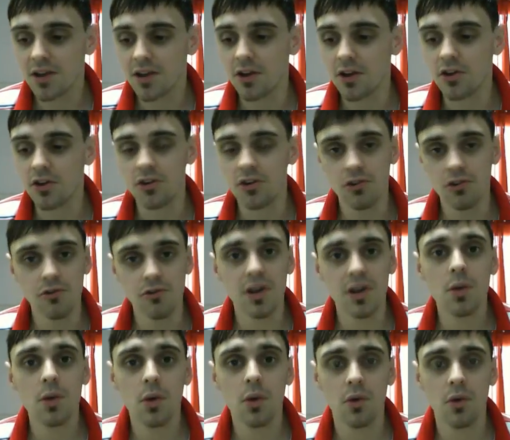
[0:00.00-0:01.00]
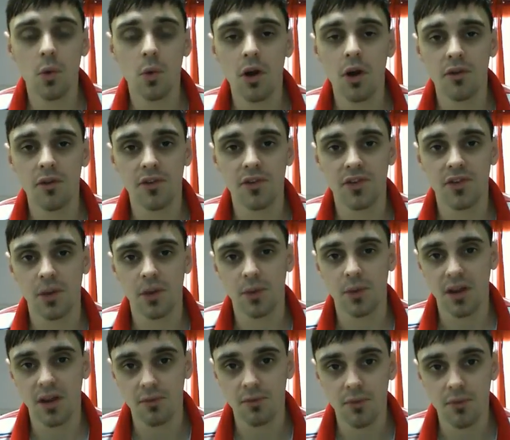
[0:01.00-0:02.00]
You really want to work for
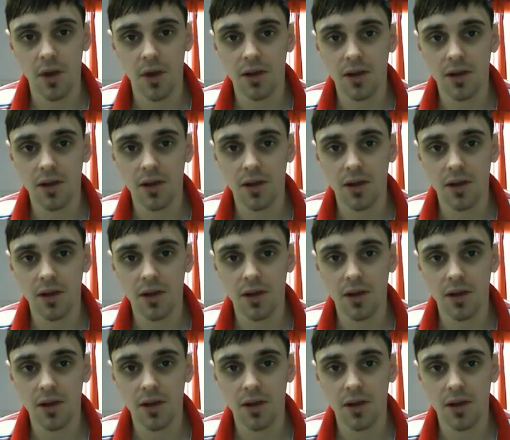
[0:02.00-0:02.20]
something